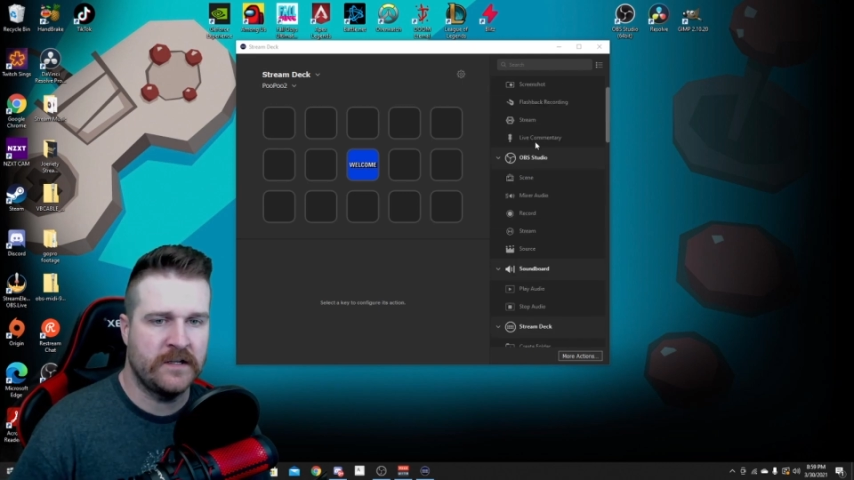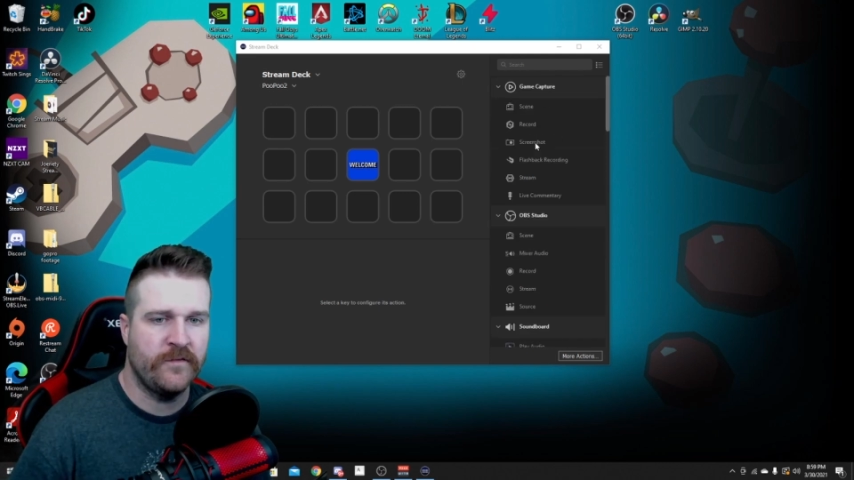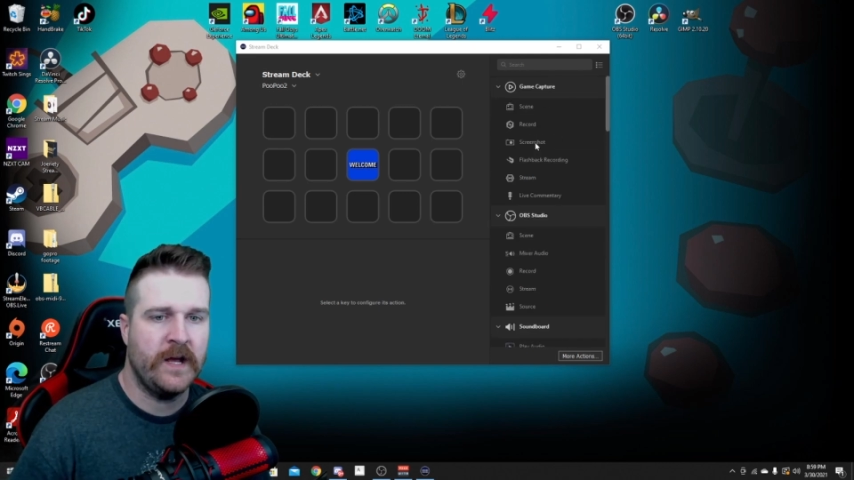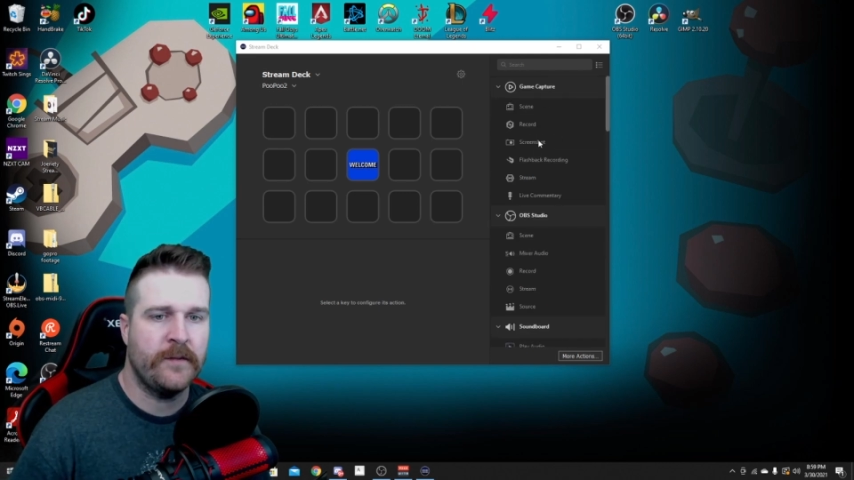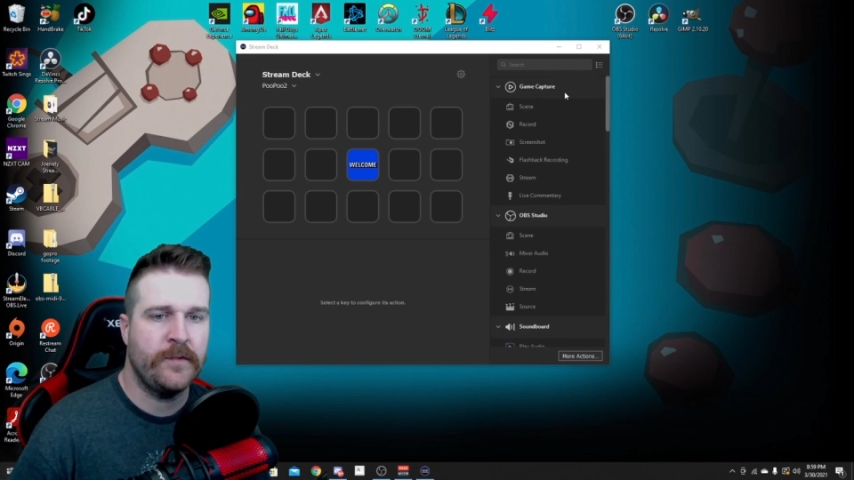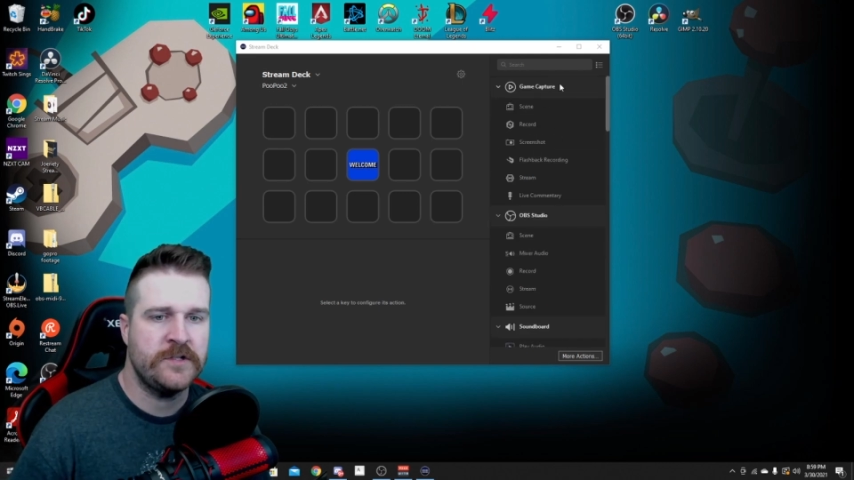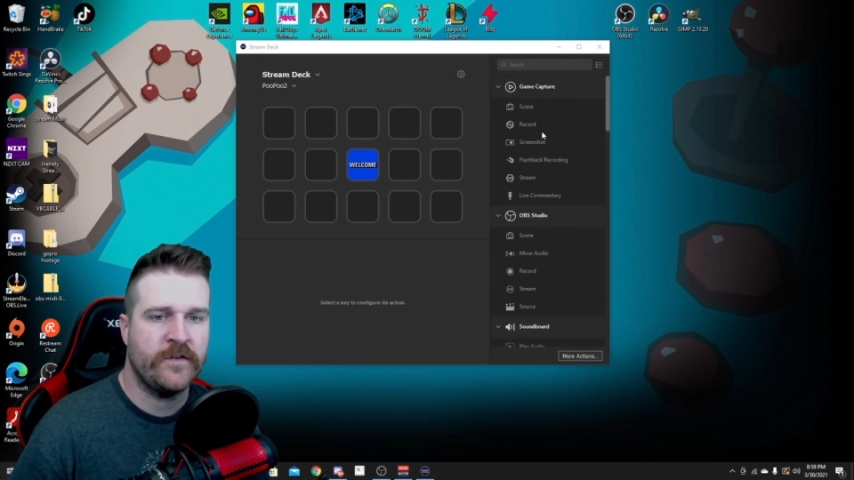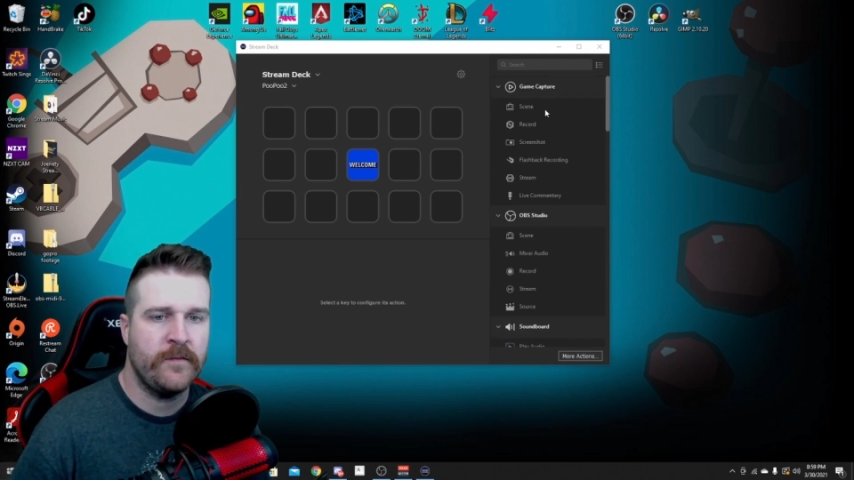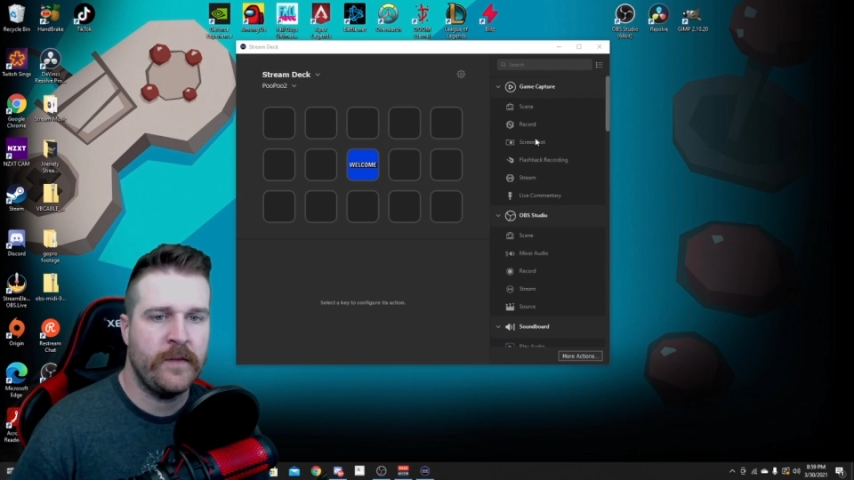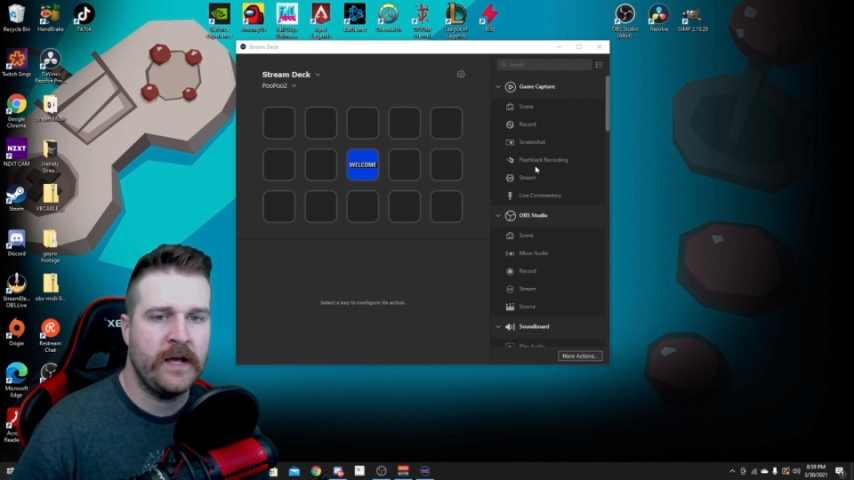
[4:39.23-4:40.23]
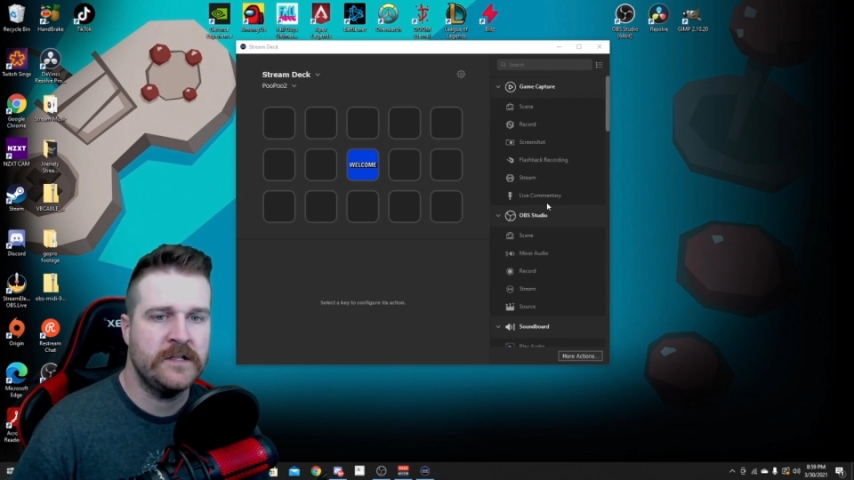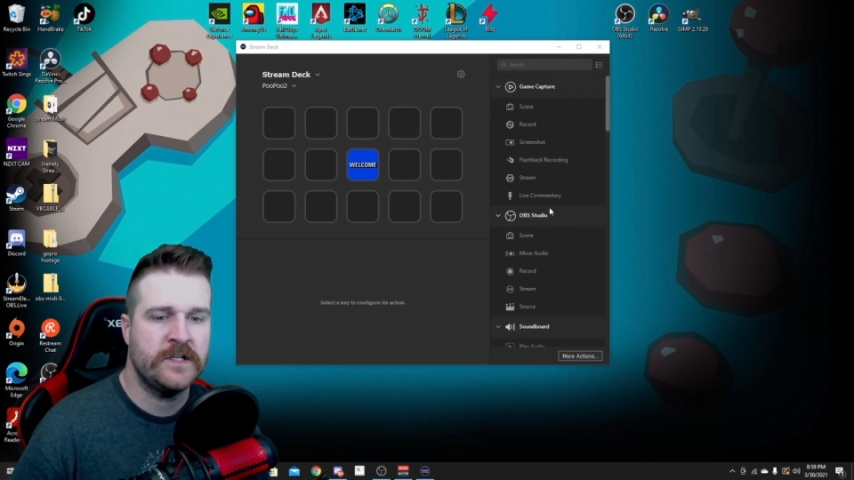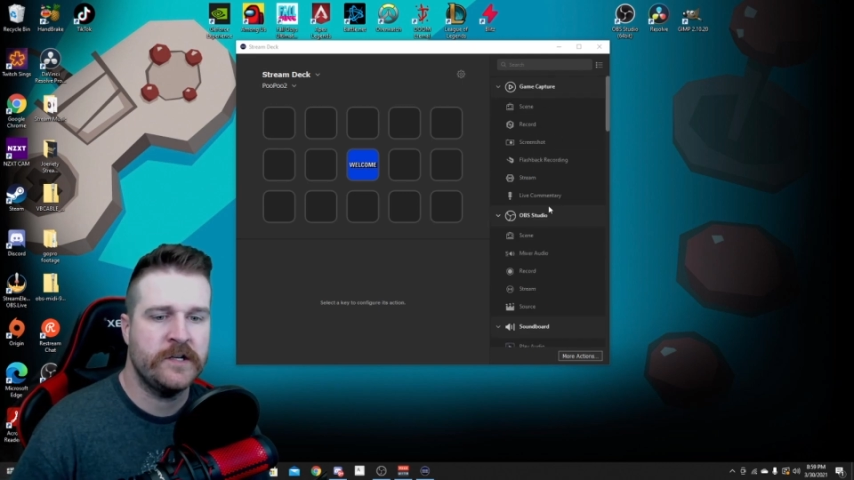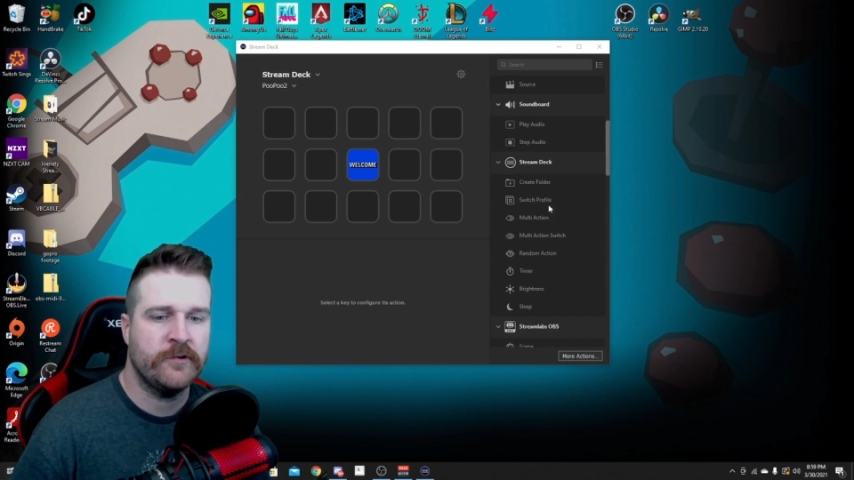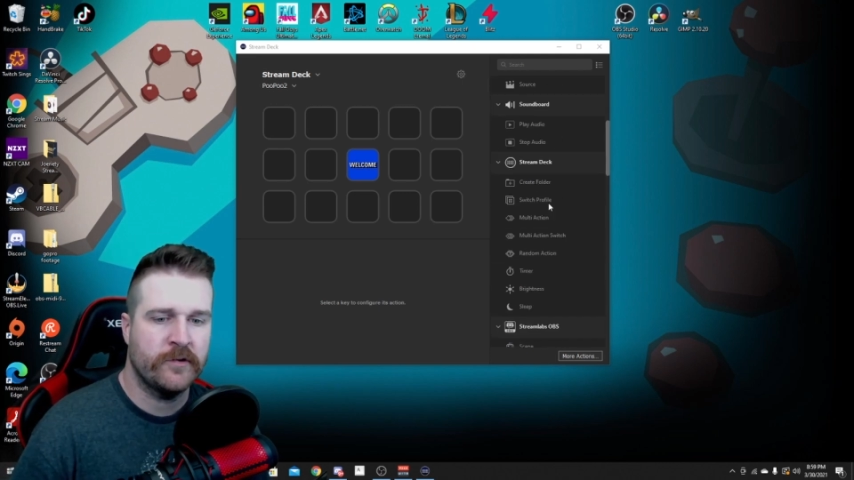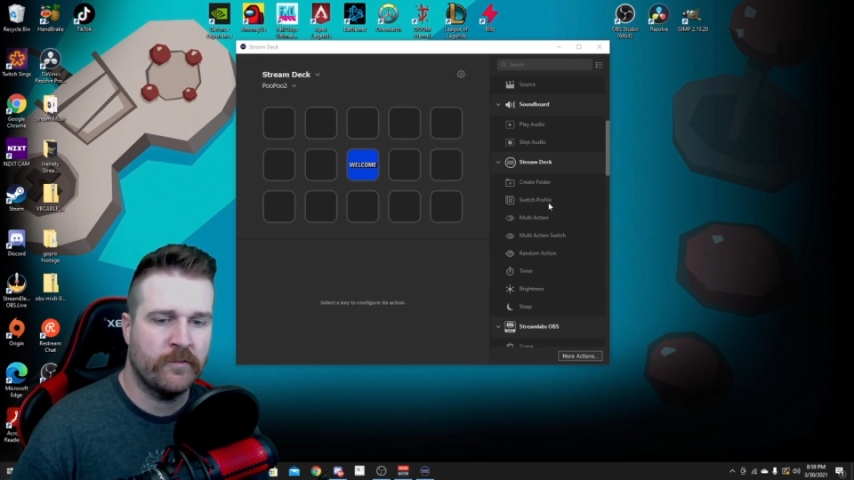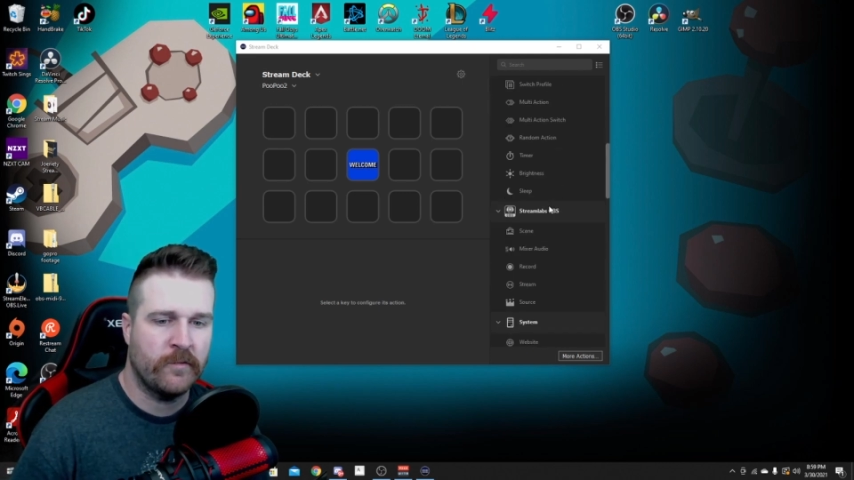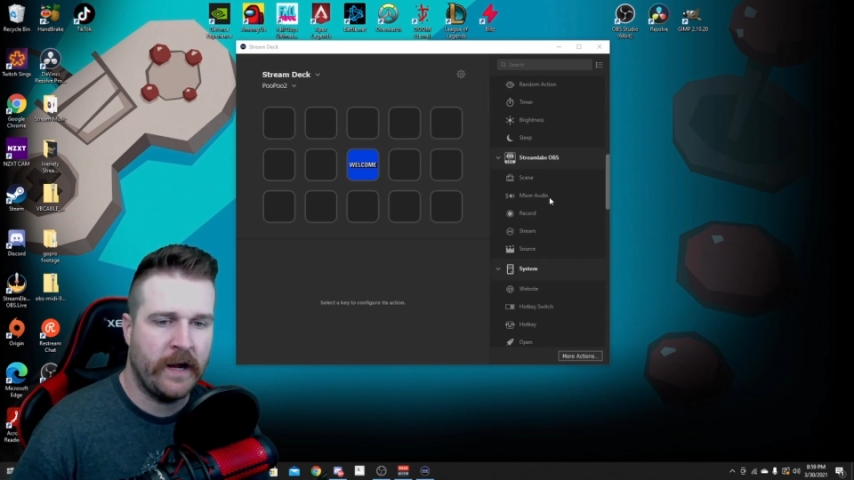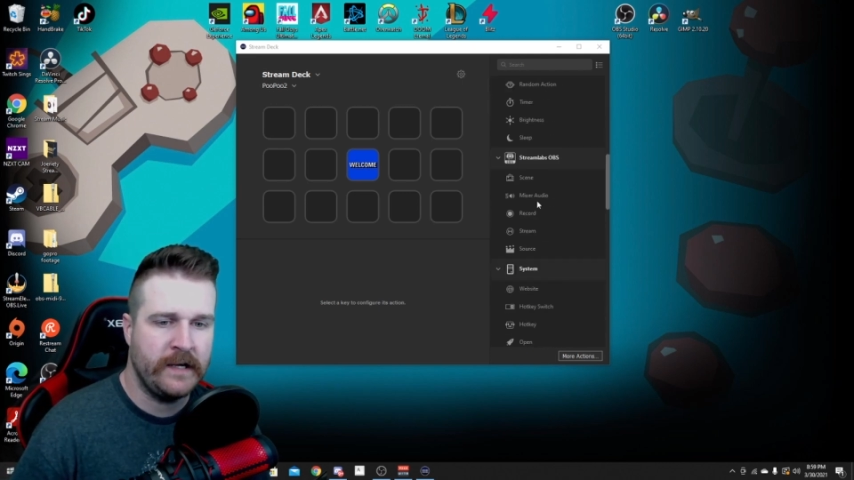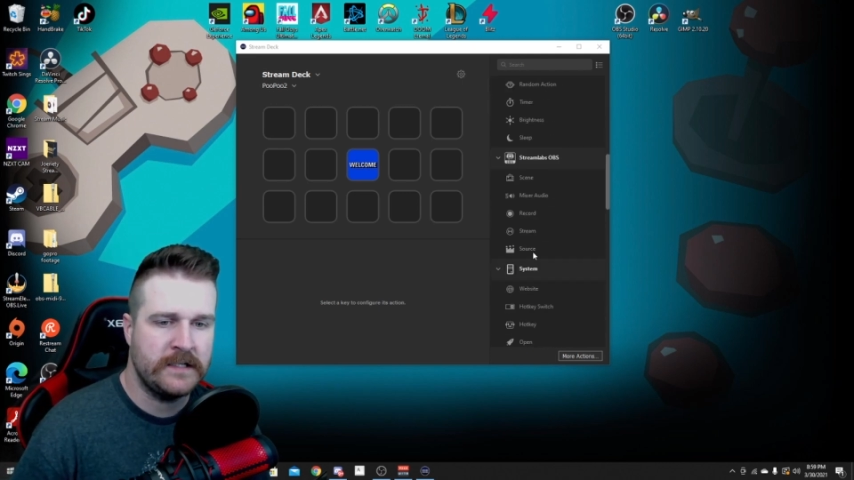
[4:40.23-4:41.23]
You've got a bunch of commands here on the
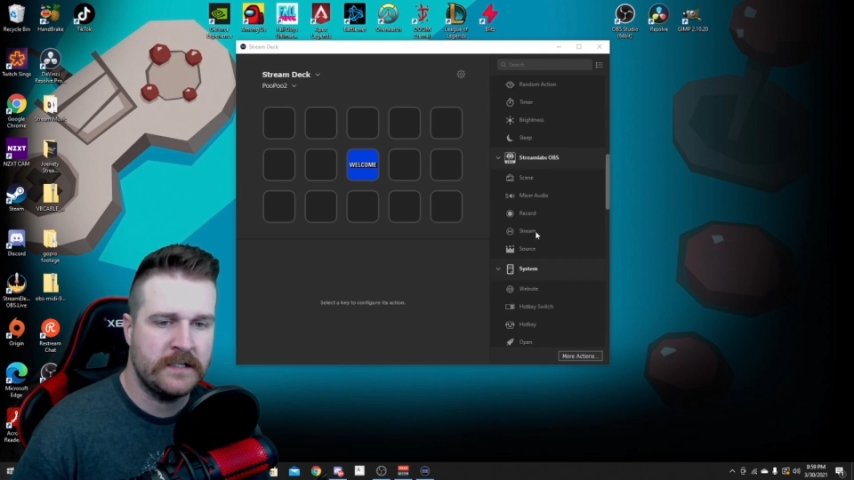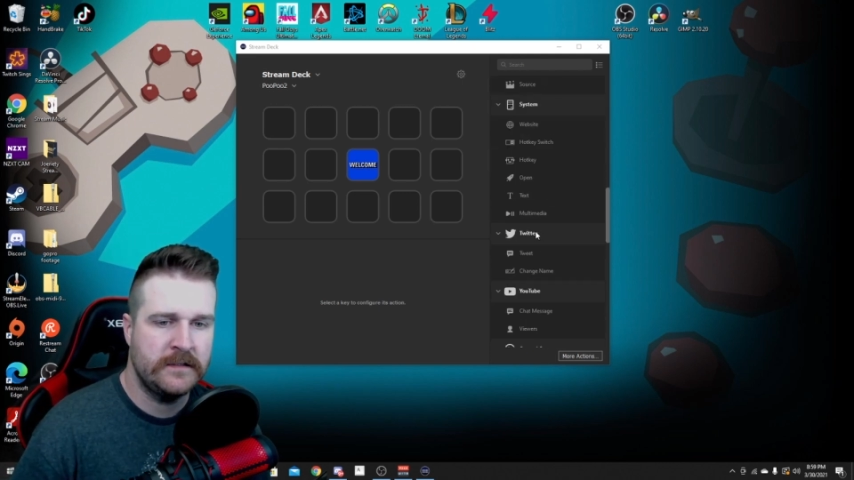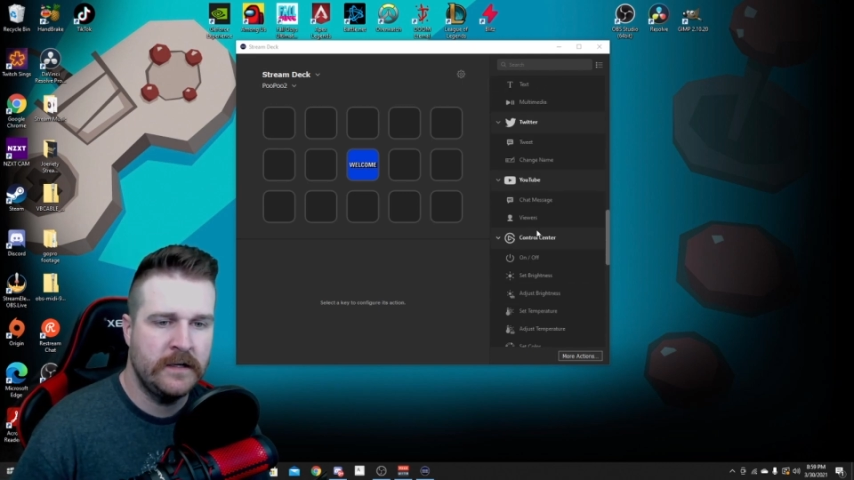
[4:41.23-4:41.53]
right,